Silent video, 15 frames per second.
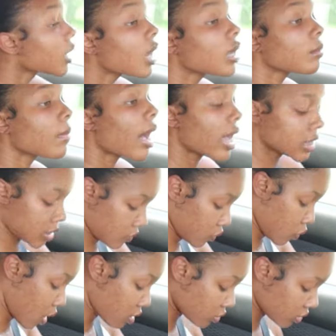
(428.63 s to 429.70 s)
Come to my house if
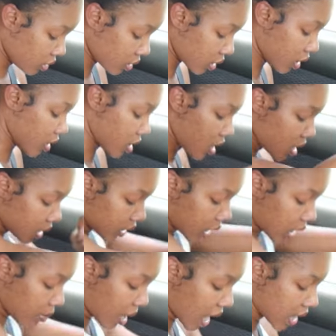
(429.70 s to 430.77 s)
you want to, little girl.
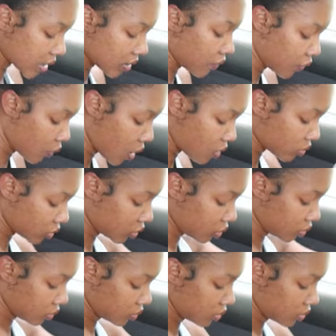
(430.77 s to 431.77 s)
Come to my house if you want to.